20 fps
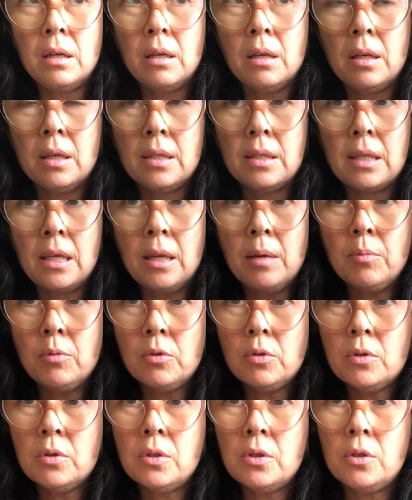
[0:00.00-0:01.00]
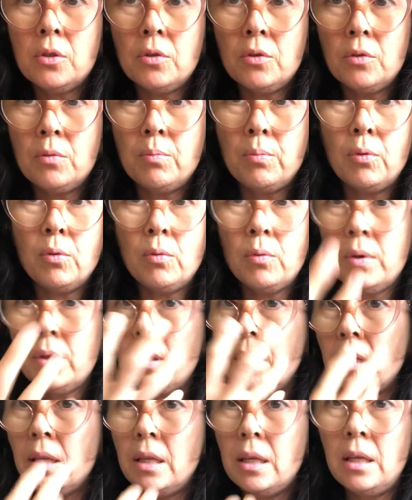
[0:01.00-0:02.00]
is able to pull what
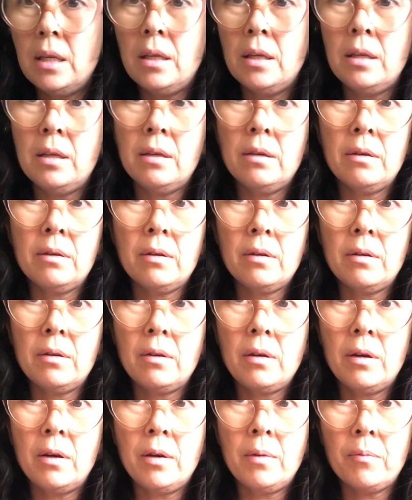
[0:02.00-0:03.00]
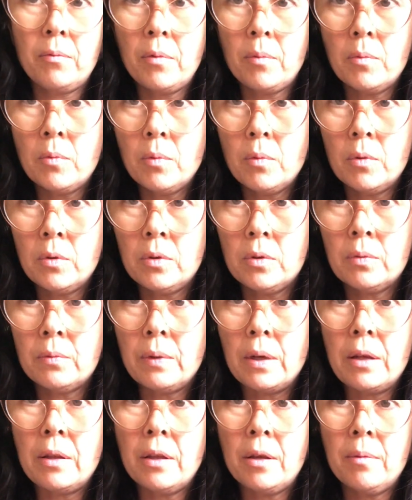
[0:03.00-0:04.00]
they need from the world
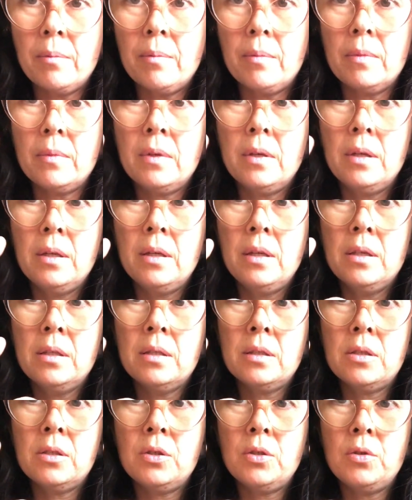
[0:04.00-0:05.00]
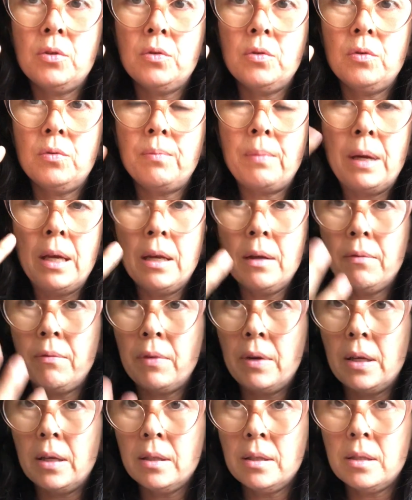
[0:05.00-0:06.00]
around them to
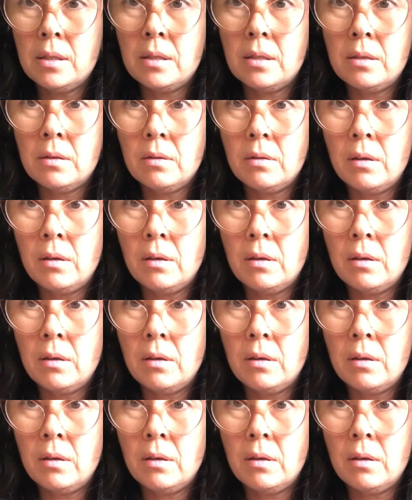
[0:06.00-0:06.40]
manifest,